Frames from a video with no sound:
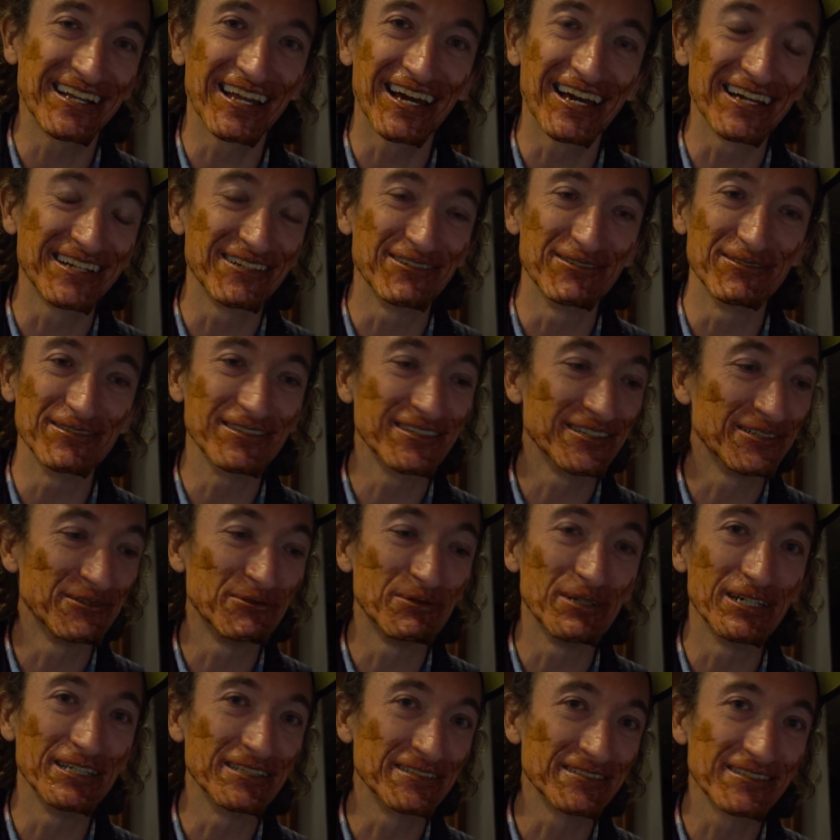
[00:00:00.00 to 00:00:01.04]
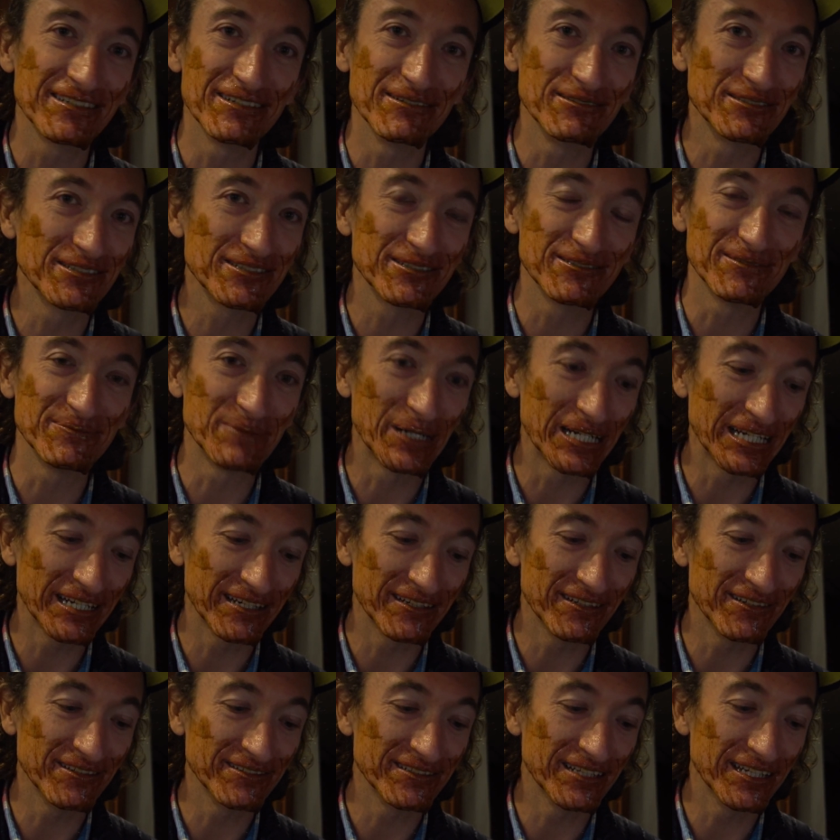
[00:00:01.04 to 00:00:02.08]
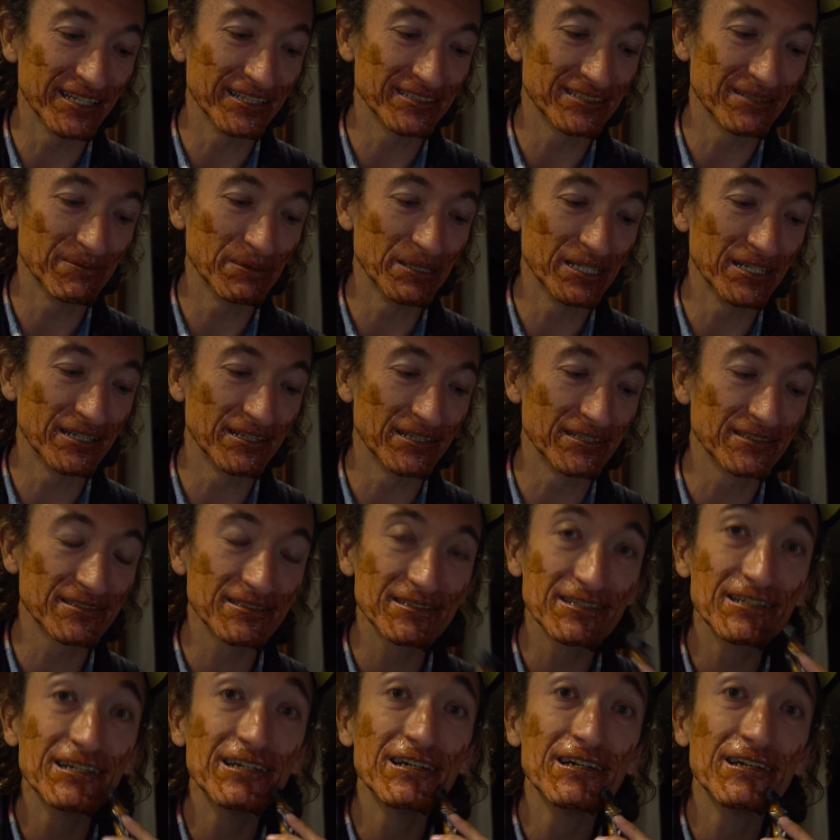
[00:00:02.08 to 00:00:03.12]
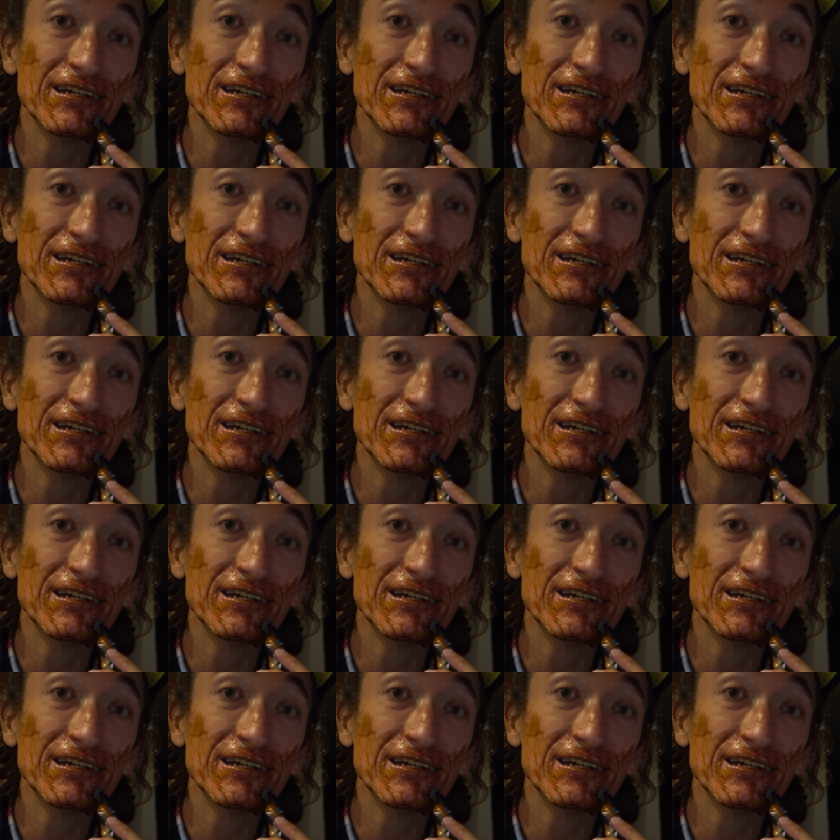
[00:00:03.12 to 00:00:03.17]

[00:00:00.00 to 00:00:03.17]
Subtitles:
I don't know what goes through my head all day, to be honest.